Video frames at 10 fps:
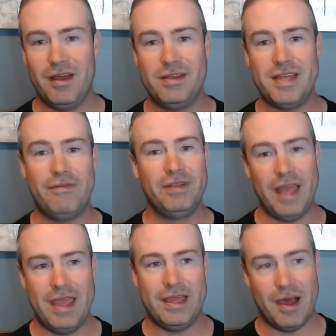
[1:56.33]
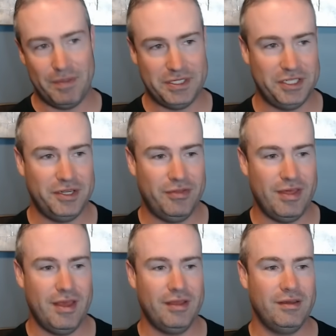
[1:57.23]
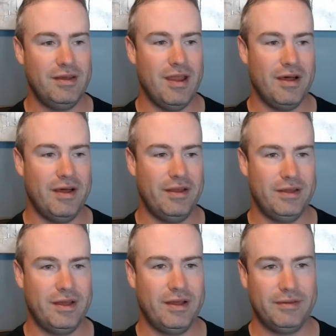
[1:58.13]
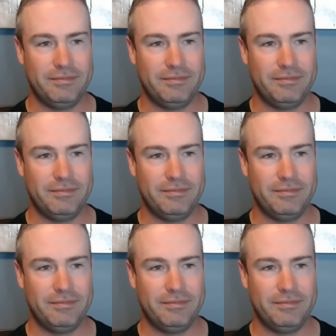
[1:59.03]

definitely a competition thing, not as